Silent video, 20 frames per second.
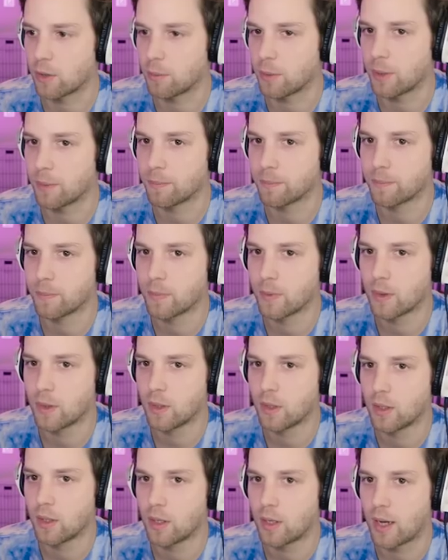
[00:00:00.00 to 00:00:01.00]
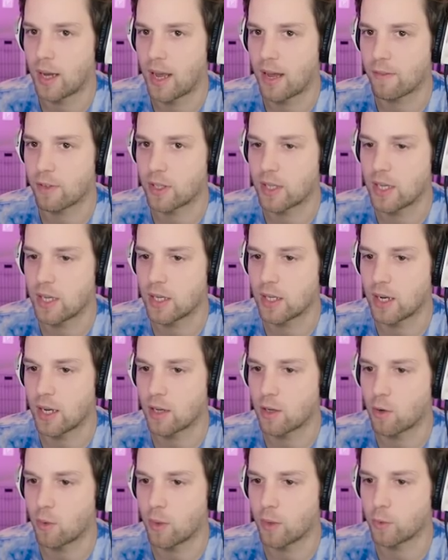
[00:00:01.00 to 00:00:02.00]
a little bit. I have a key and
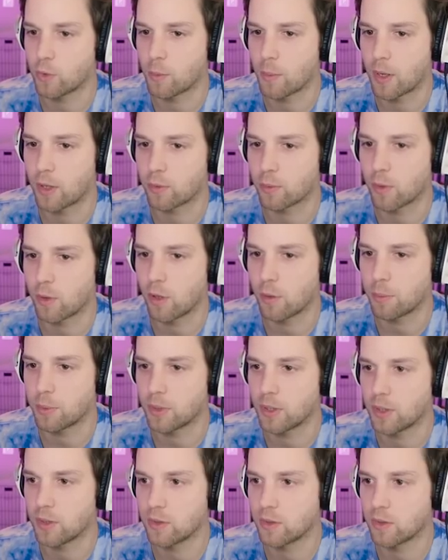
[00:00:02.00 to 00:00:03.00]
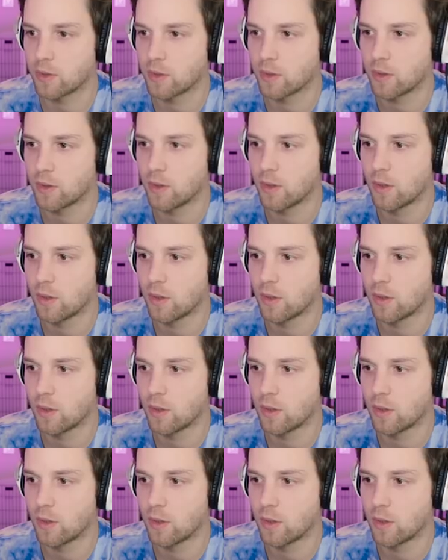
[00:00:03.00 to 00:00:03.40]
eight coins. We might as well open this.